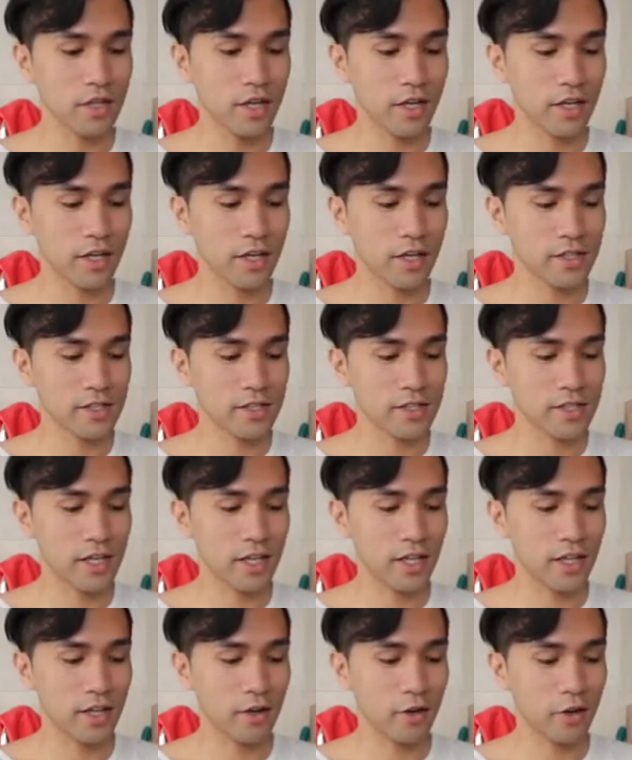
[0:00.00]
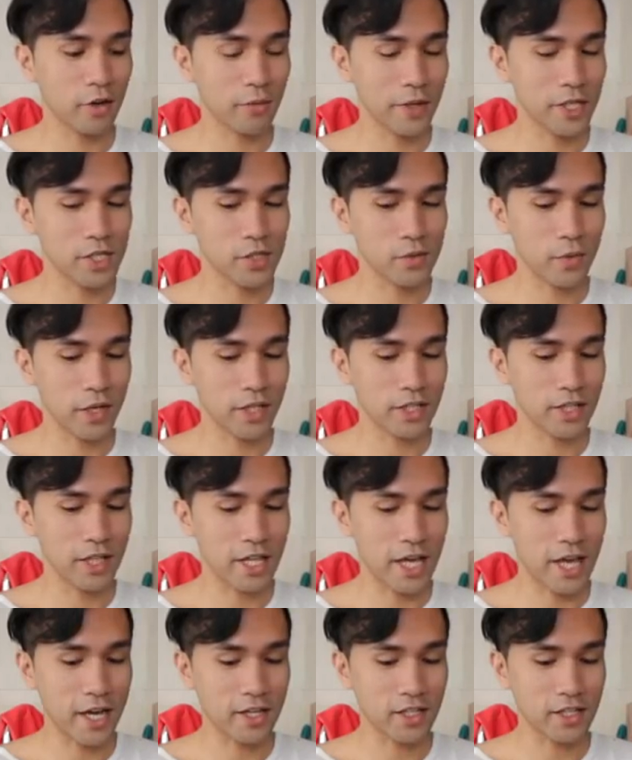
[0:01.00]
I guess it's killing all my sweat
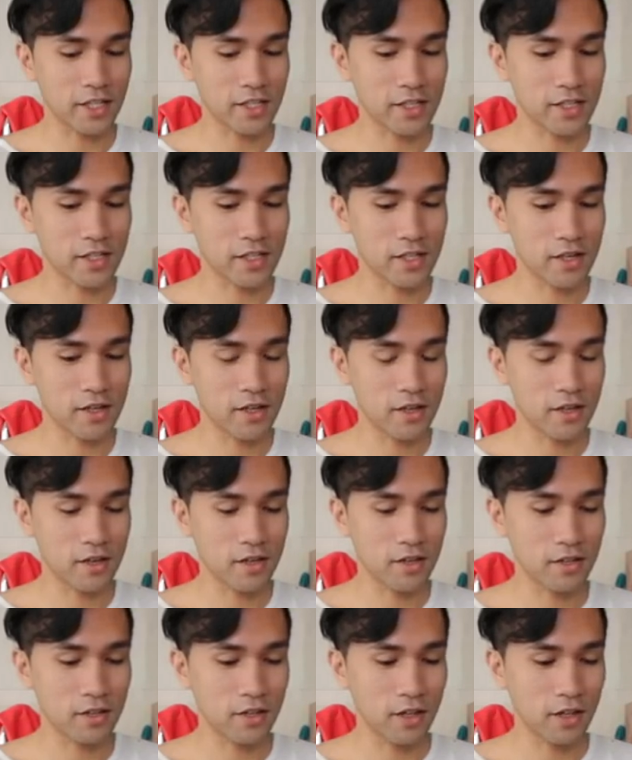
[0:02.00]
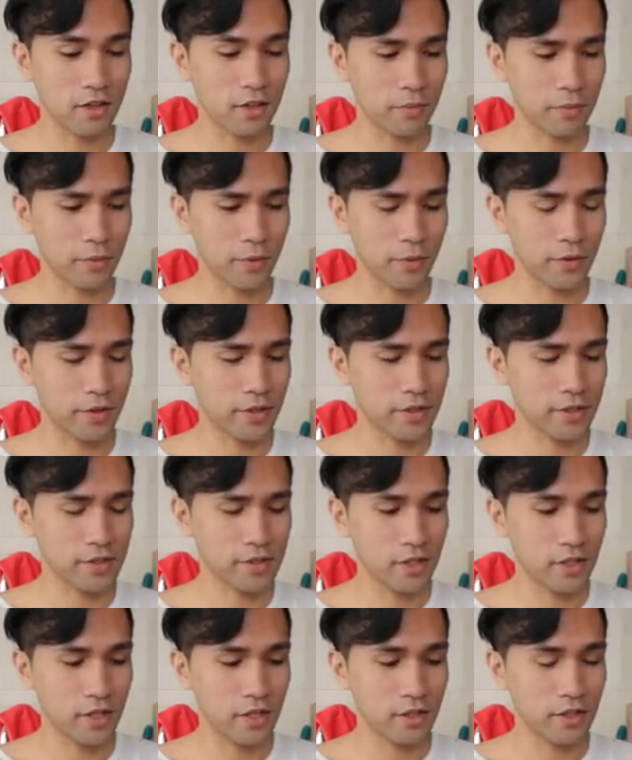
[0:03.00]
glands, not the
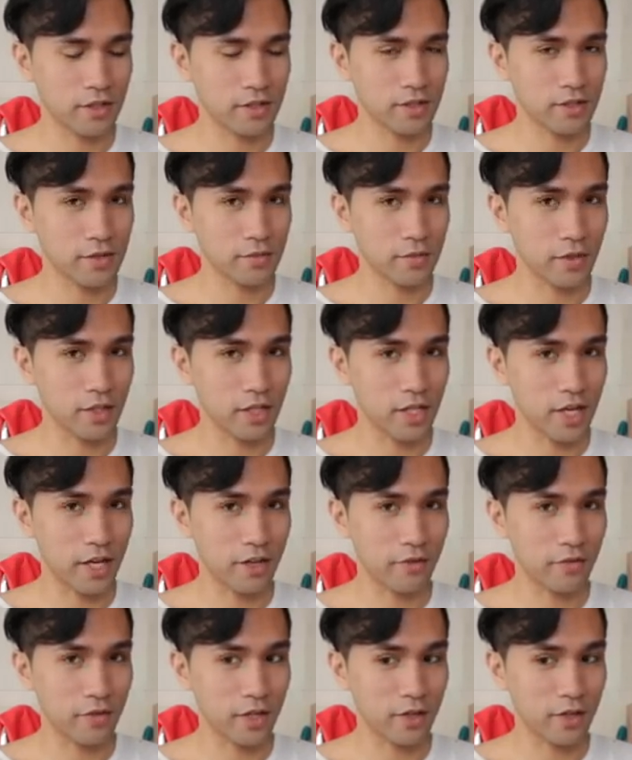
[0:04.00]
pores. Okay, this is real life.